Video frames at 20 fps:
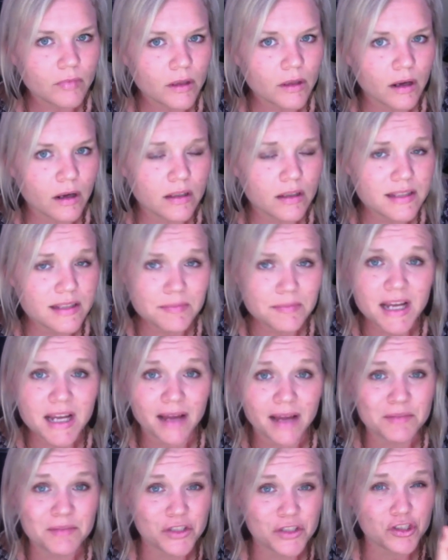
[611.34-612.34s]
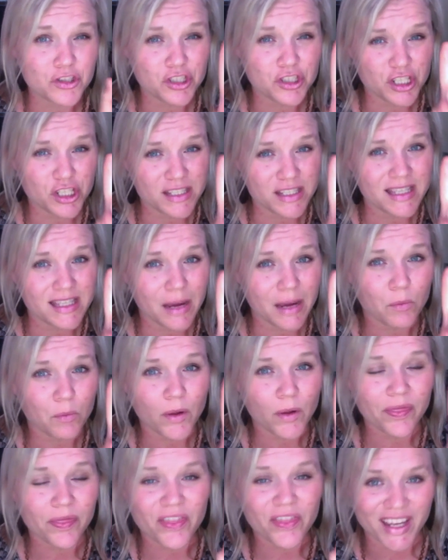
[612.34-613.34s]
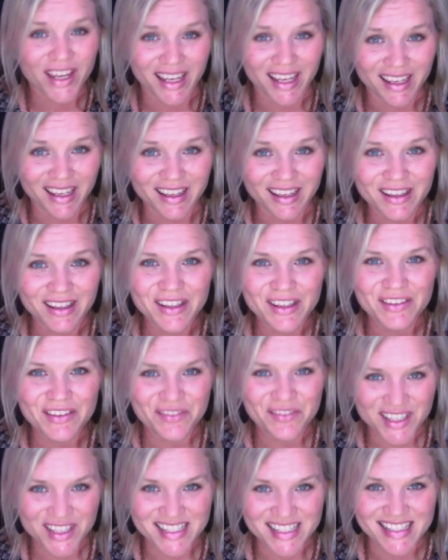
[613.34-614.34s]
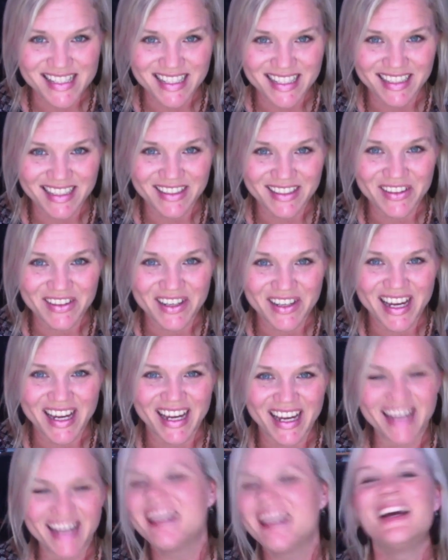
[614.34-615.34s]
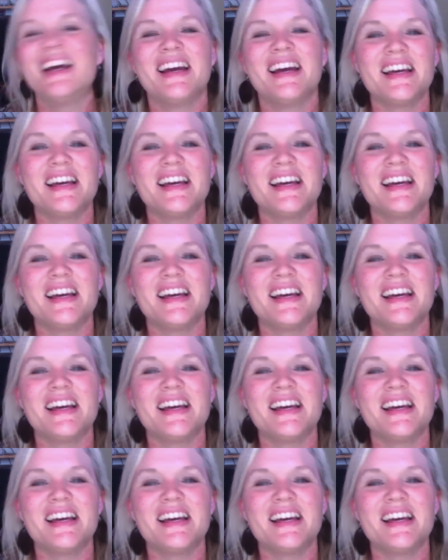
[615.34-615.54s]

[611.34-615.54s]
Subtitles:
Sometimes just that one thing fixes it, okay?